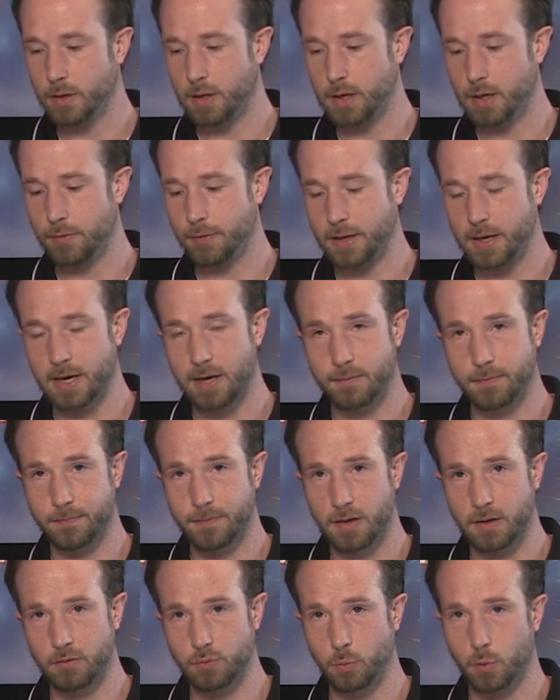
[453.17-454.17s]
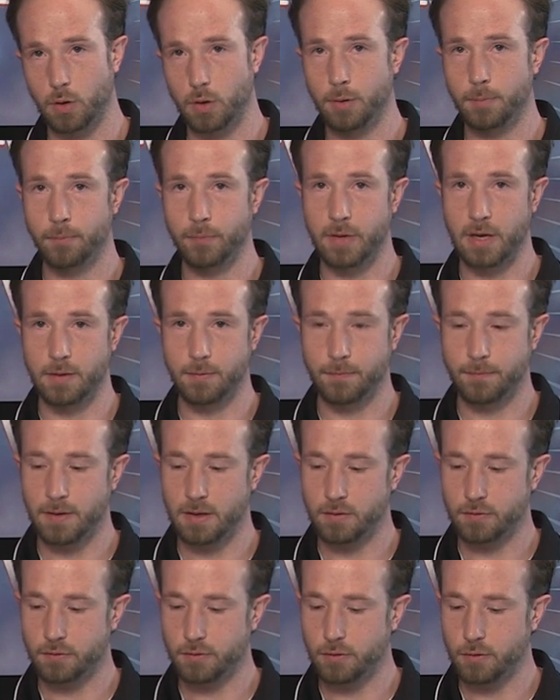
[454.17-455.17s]
and they have phase one and
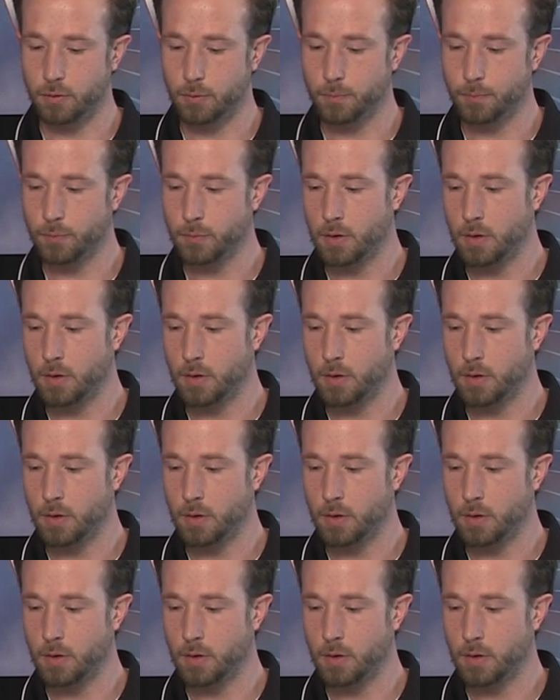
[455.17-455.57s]
phase two.